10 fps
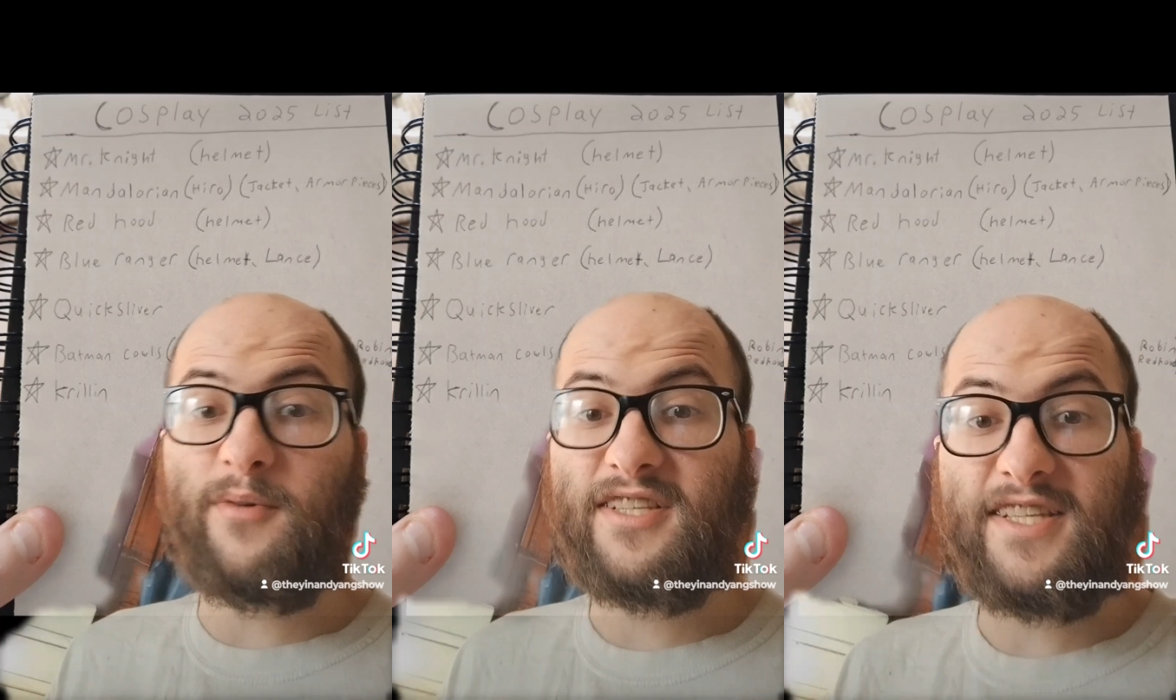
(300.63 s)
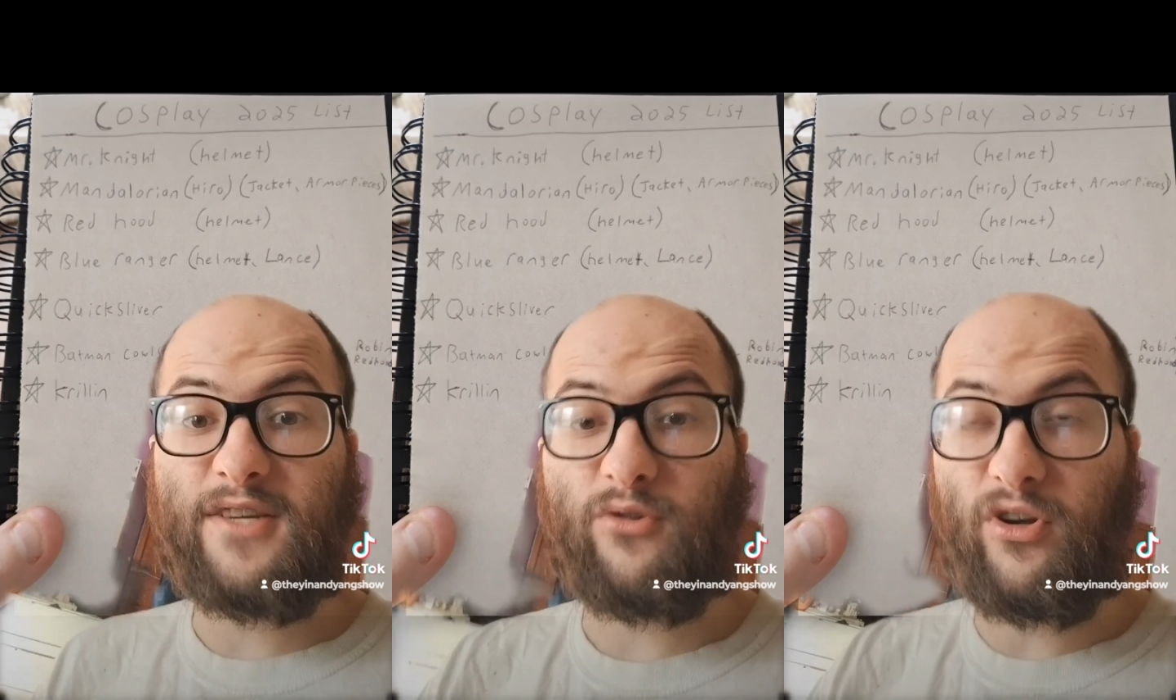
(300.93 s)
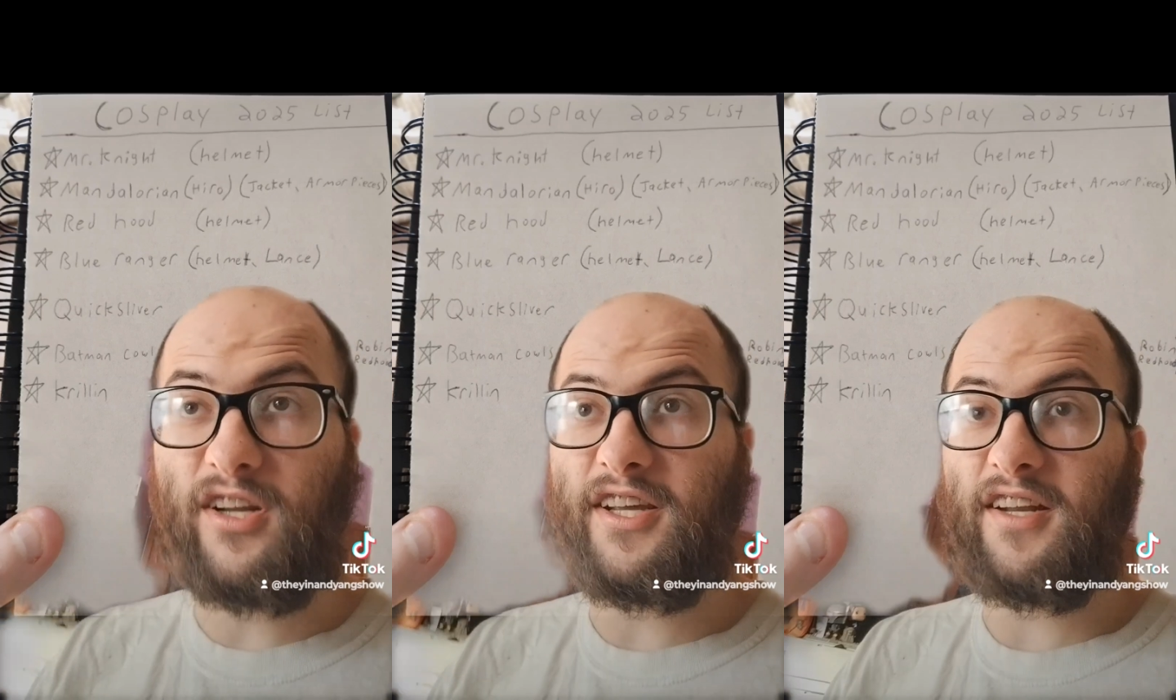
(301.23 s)
always see
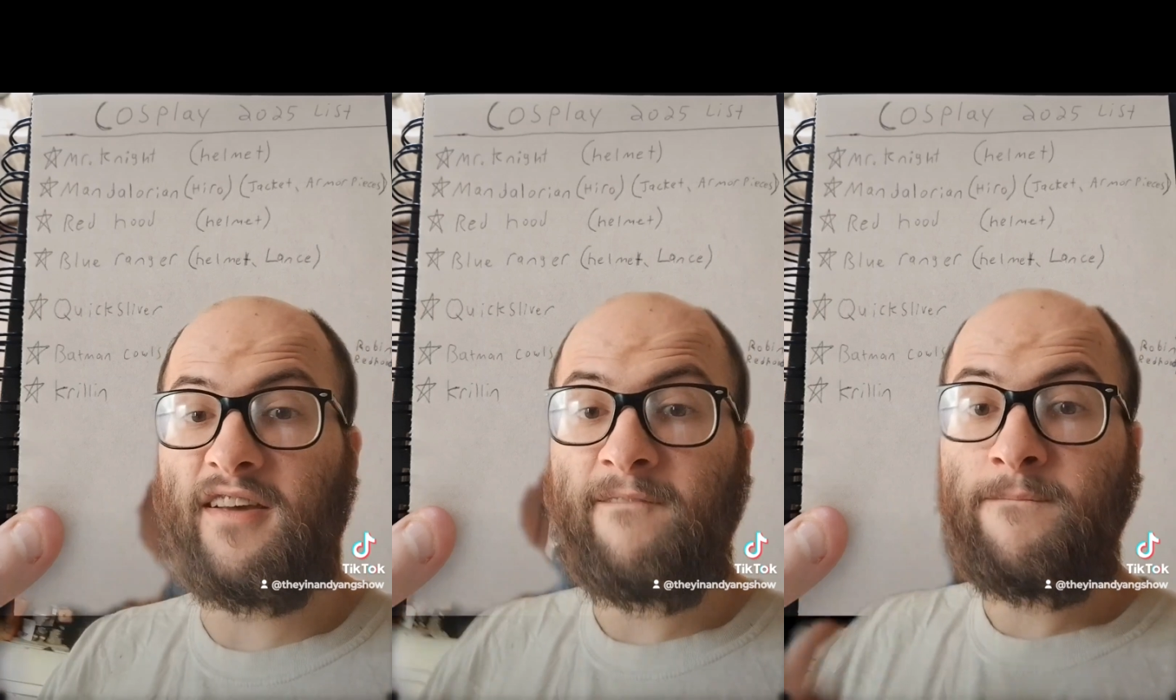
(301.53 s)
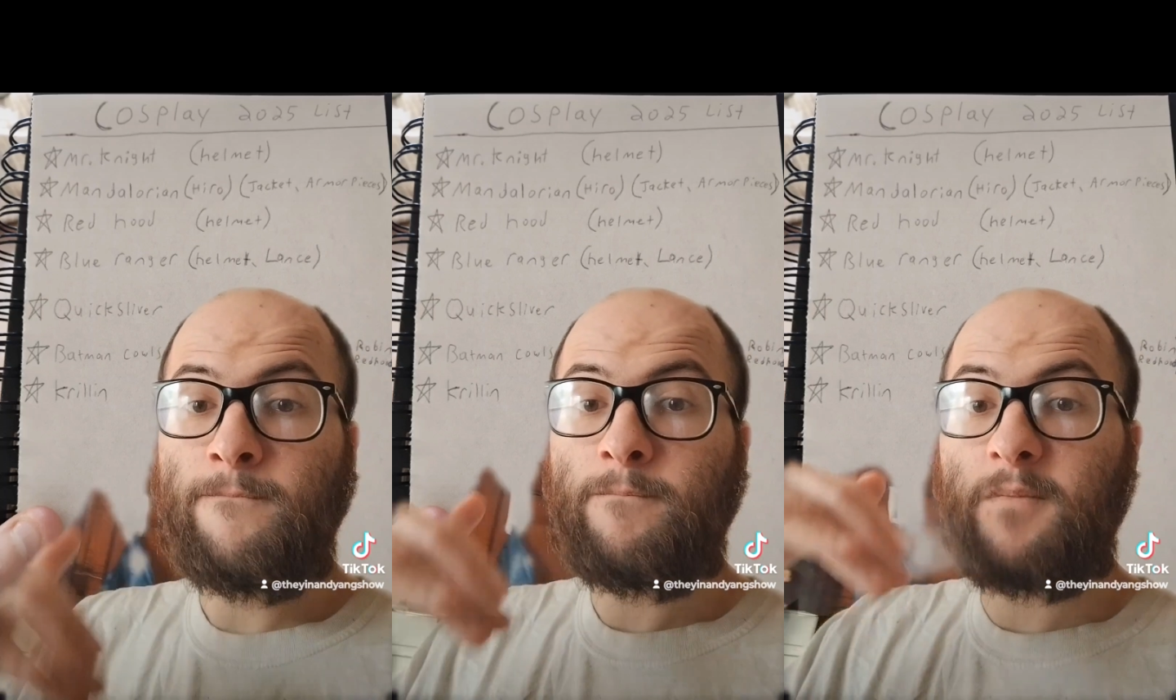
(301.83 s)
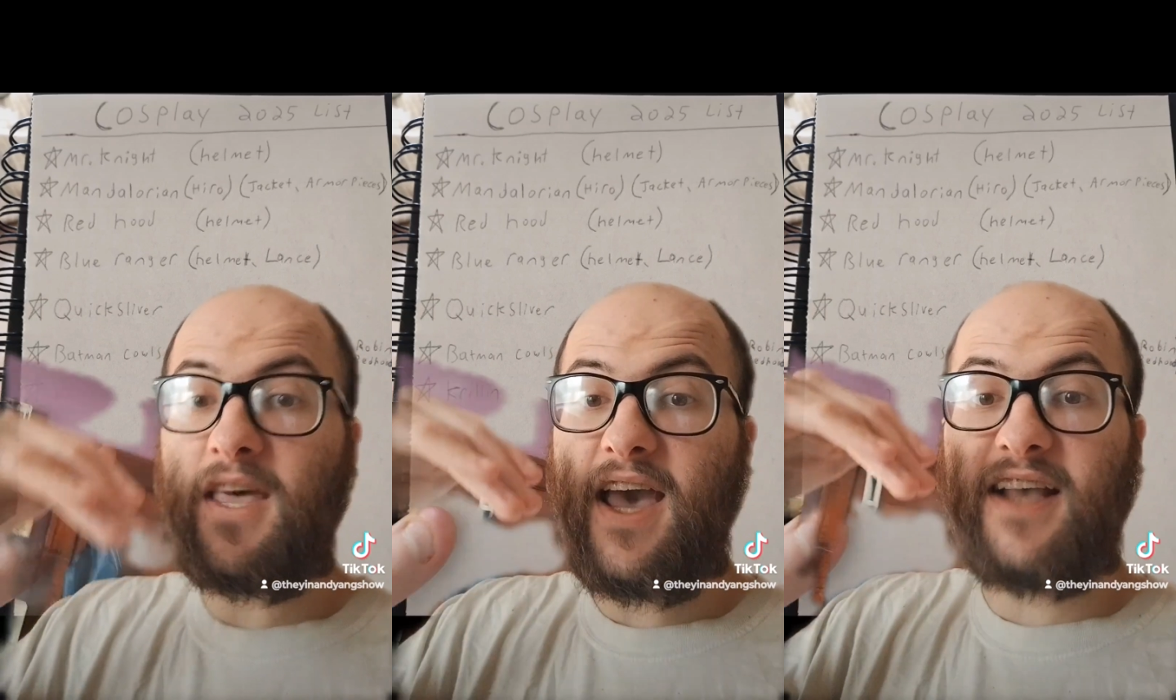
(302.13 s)
Krillin
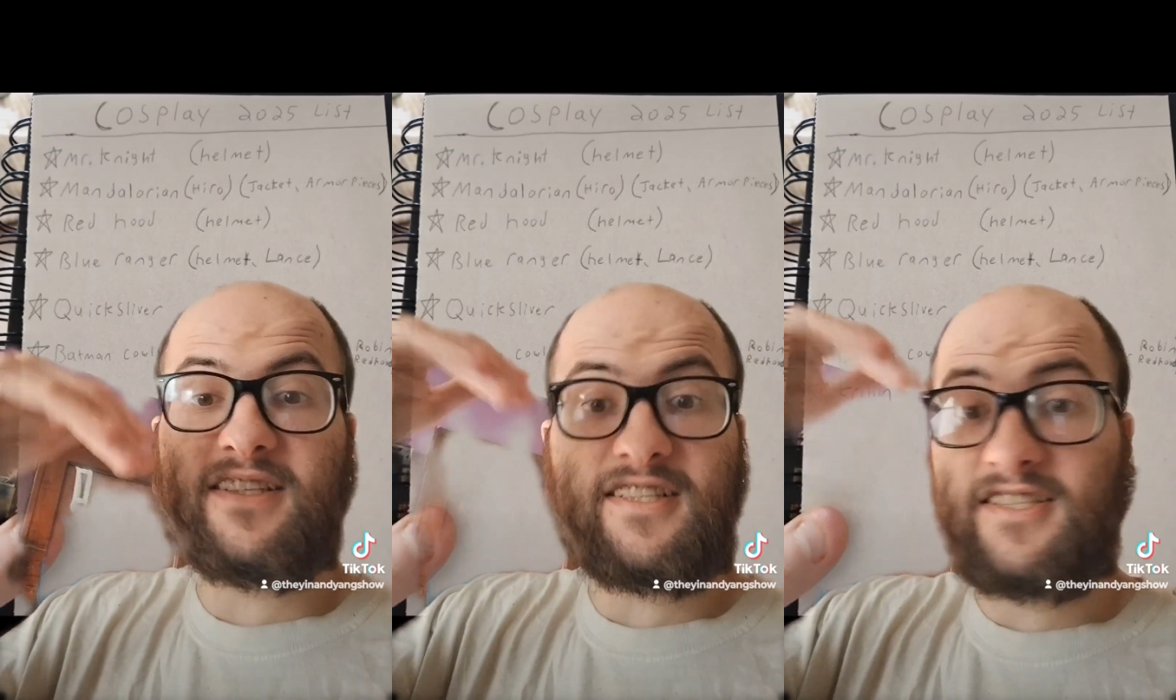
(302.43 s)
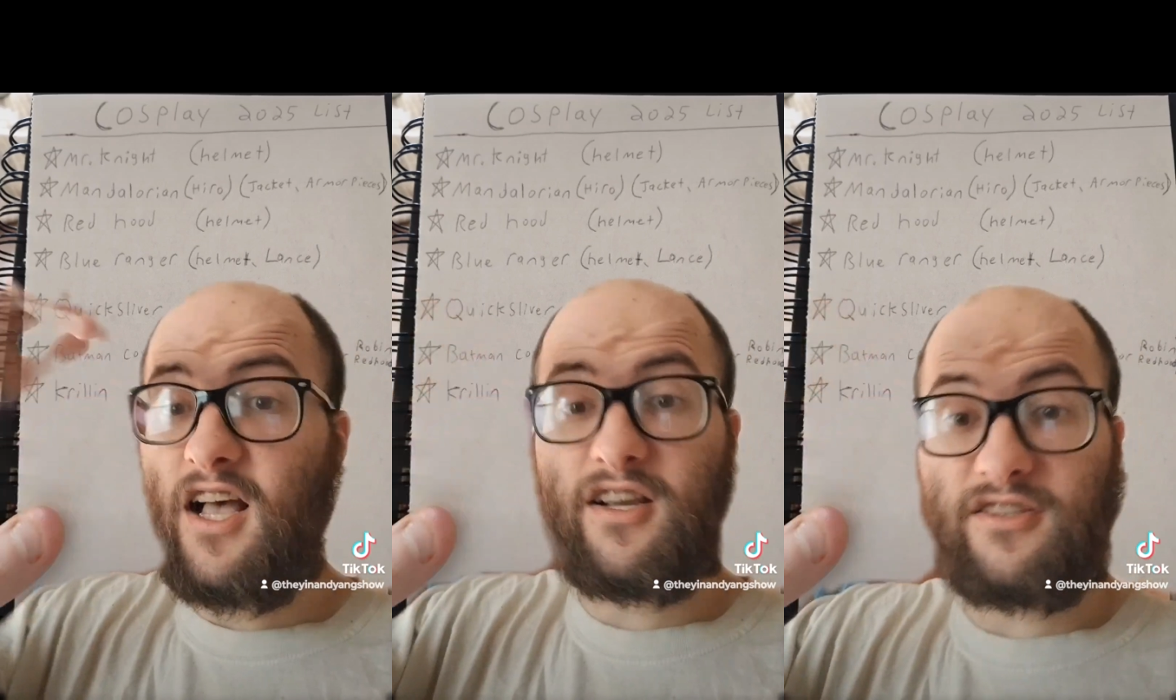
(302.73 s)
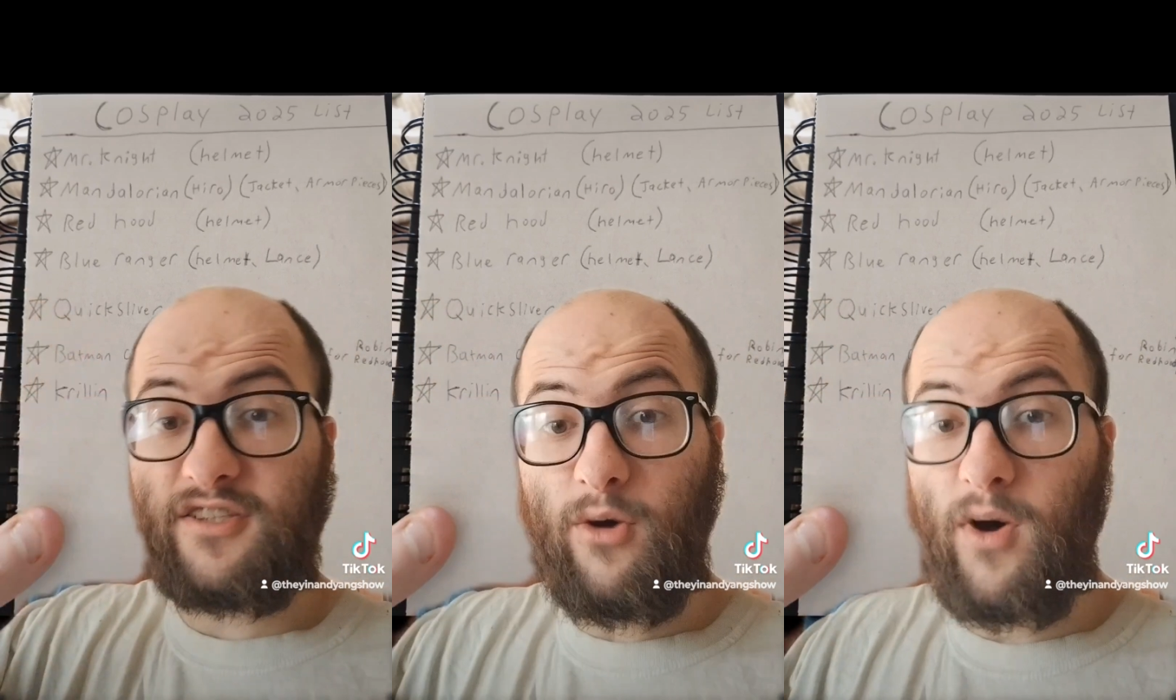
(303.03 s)
as the
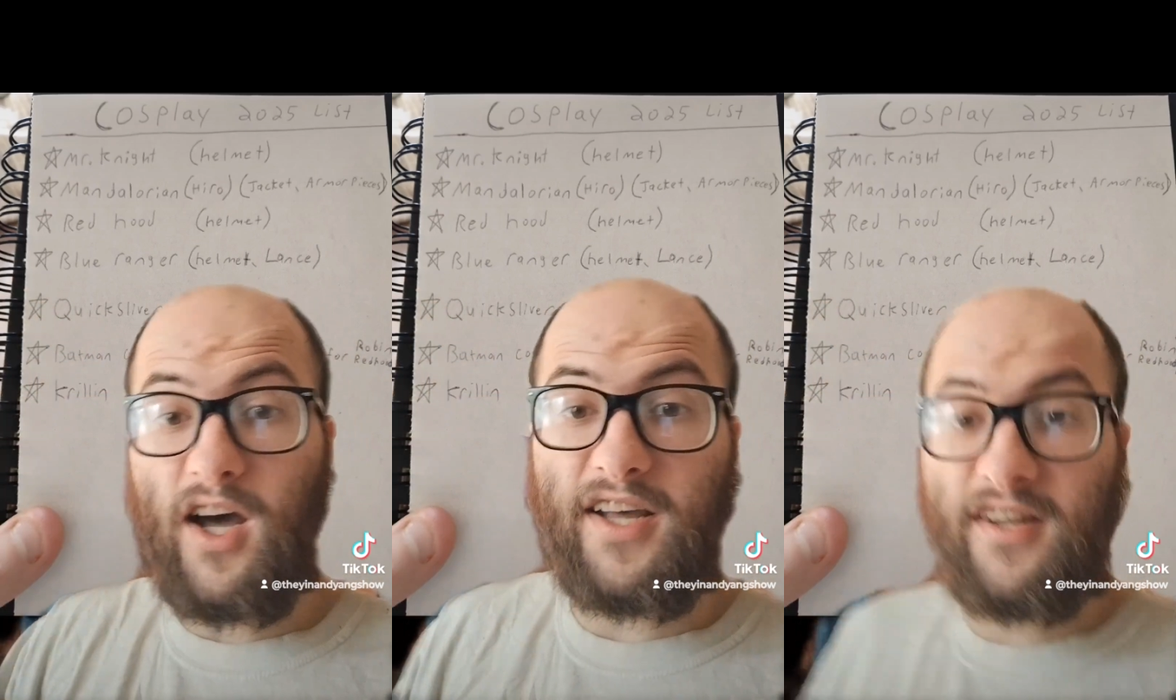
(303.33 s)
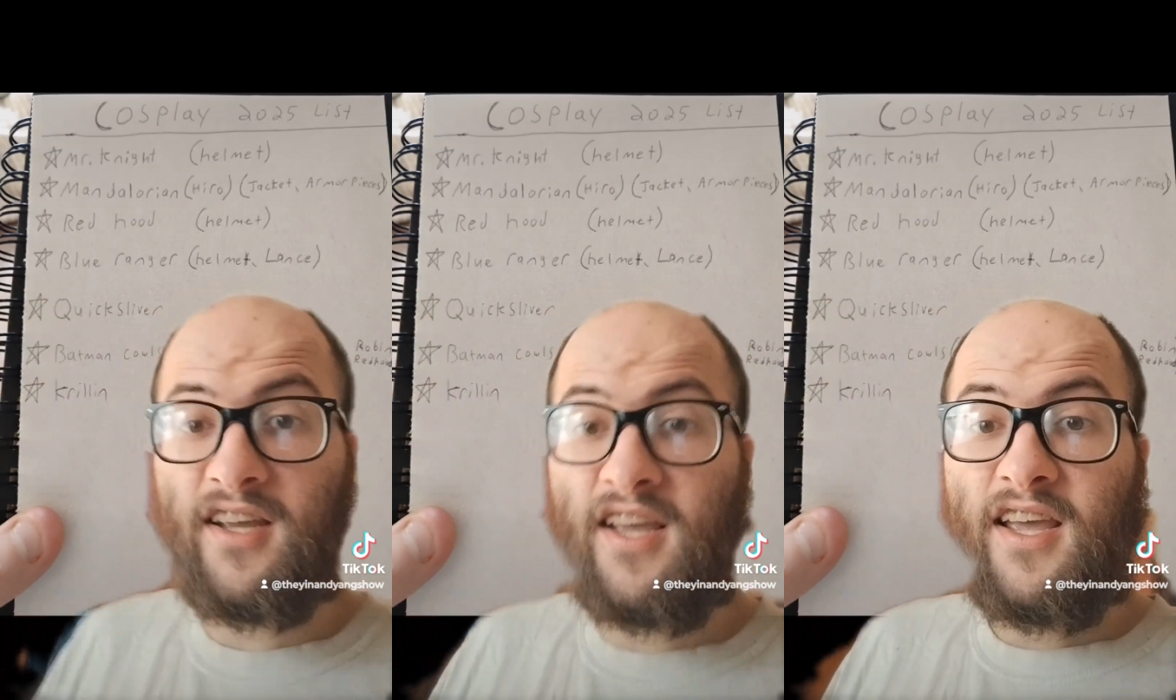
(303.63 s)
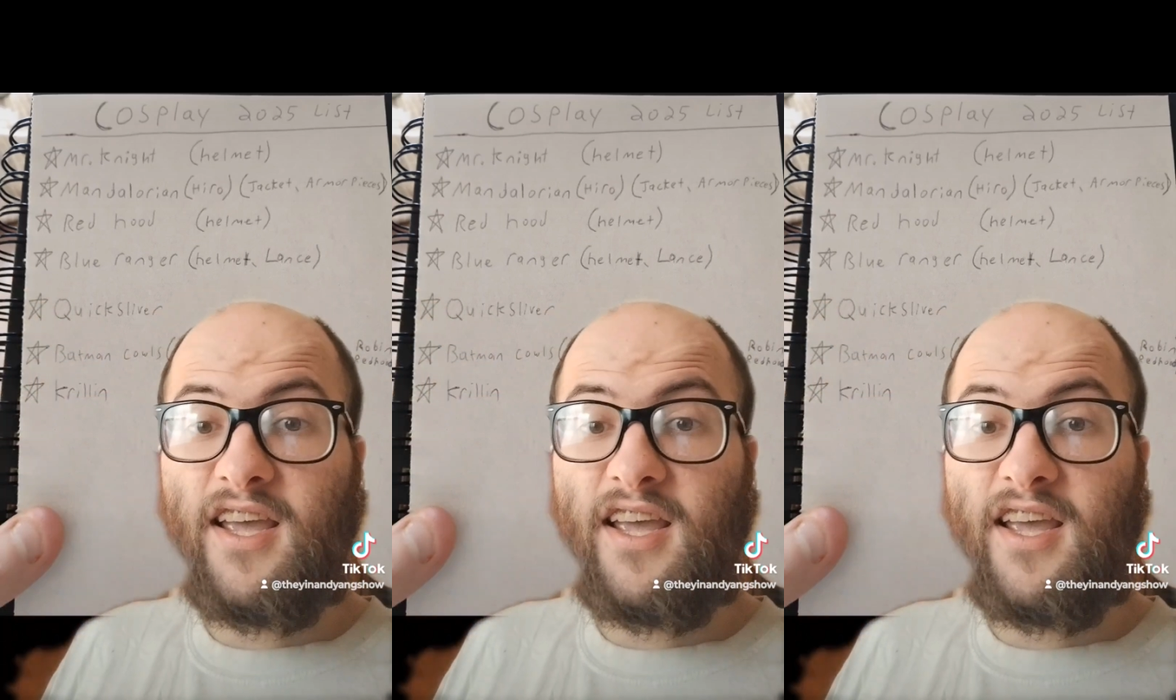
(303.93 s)
sagas go on,